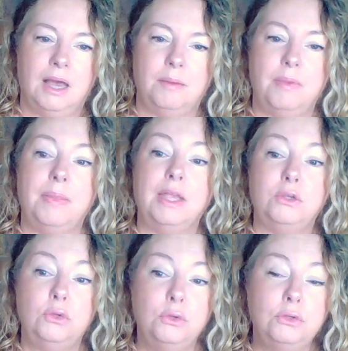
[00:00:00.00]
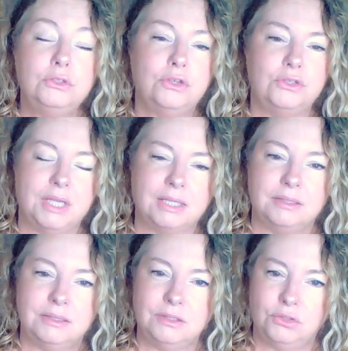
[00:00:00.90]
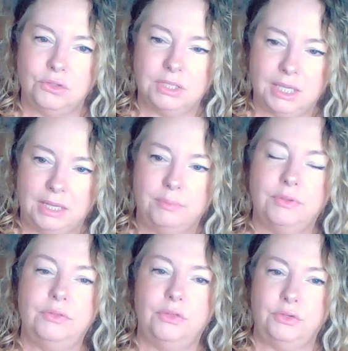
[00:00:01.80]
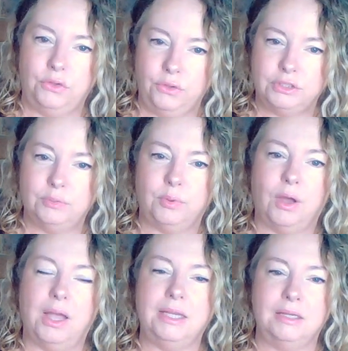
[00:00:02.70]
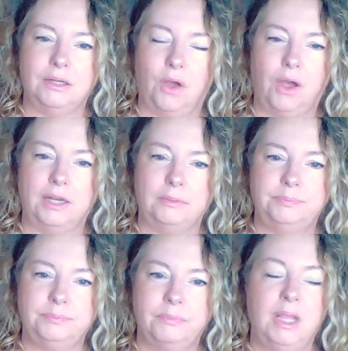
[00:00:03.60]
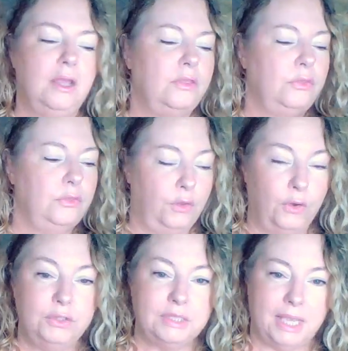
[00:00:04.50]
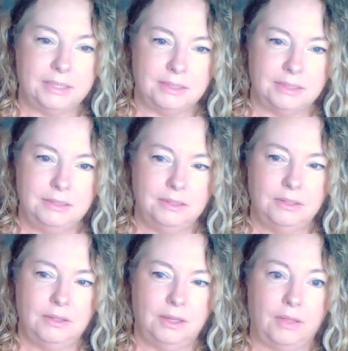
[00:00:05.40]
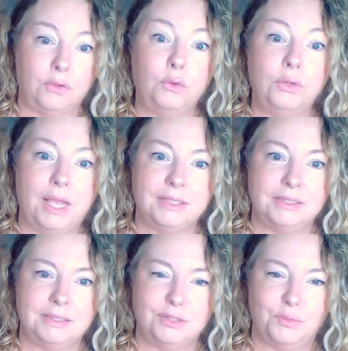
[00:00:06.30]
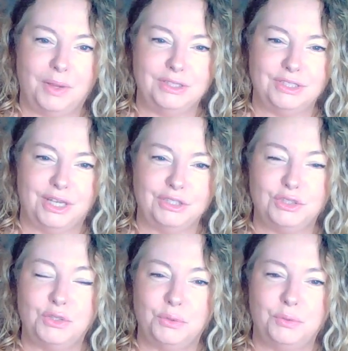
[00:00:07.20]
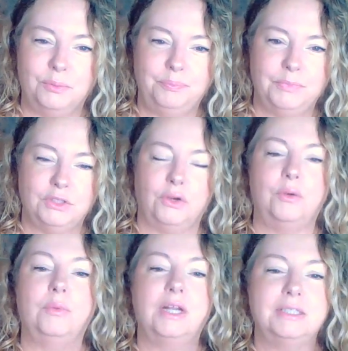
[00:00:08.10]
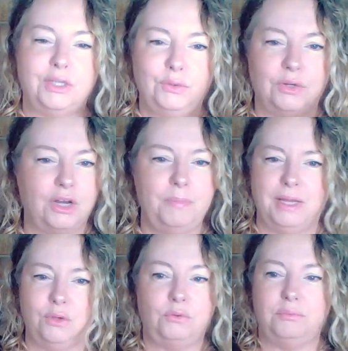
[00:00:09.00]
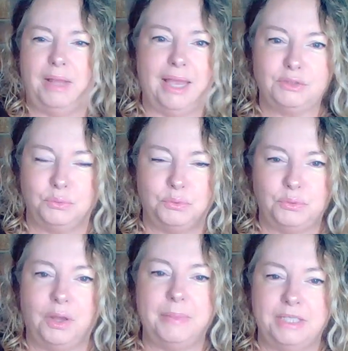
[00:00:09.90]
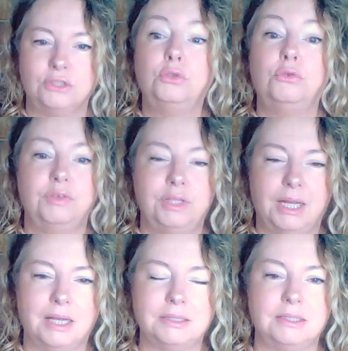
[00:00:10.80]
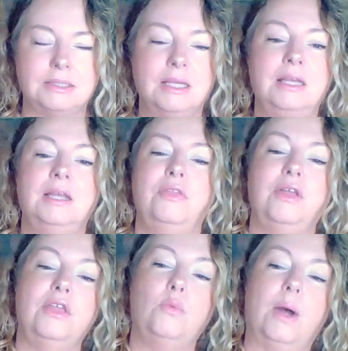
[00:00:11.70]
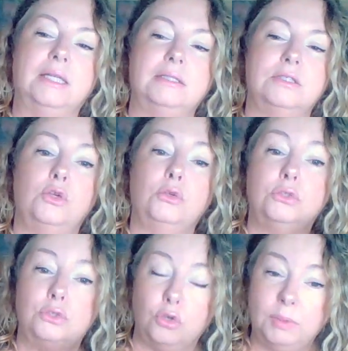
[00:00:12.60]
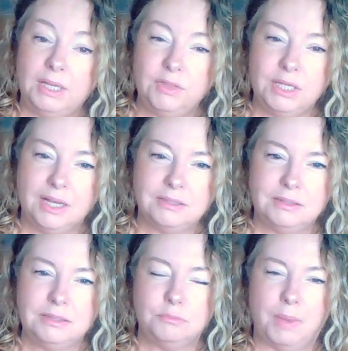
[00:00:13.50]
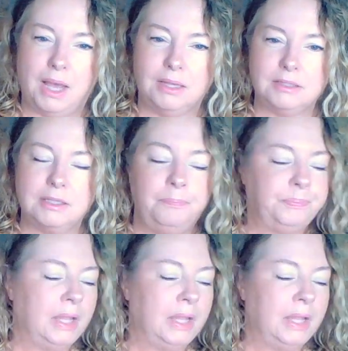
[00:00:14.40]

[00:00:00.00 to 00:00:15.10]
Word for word: um, and they use those exes to keep the new supply in line. Those exes are the good exes, the ones that are still sorry, when I say good, I don't mean good, actual good. I mean just good for the narcissist. They're the ones who still believe the narcissist mask,